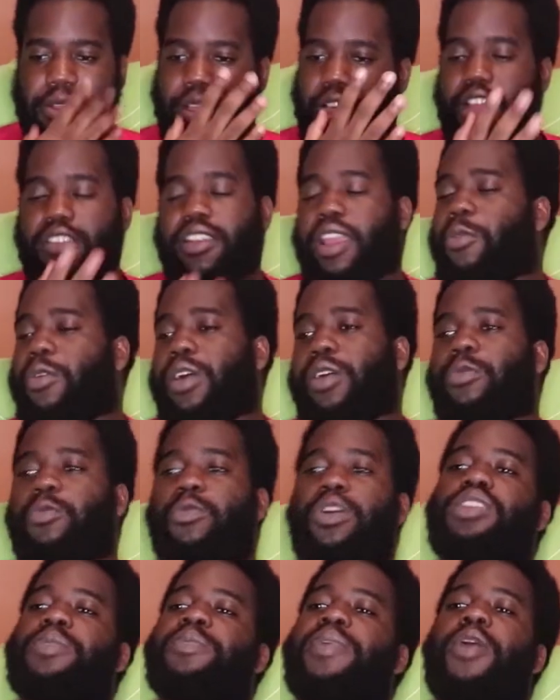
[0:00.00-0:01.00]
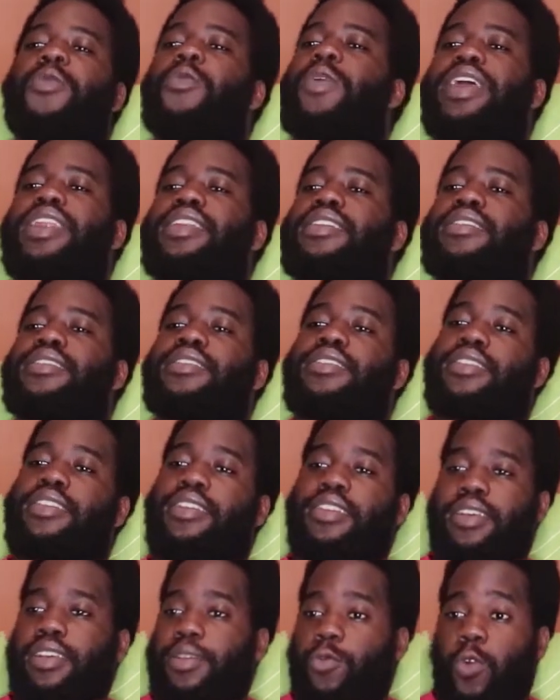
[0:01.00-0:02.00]
Alright, well, what about when
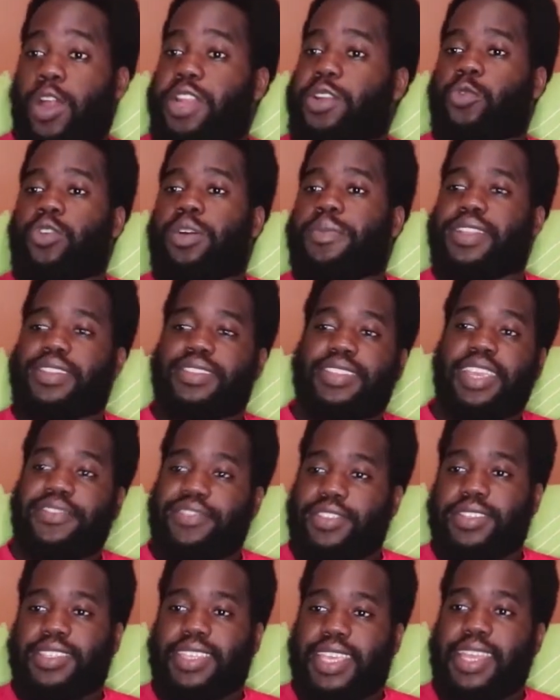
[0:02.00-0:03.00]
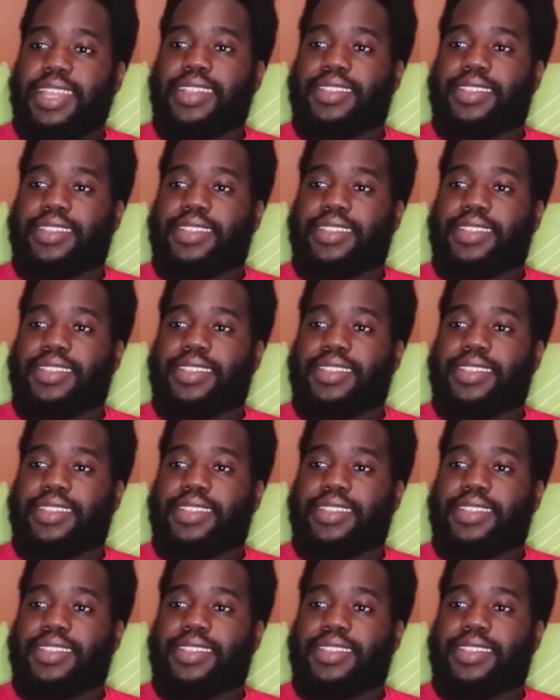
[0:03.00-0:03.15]
Wonder Woman saved those kids?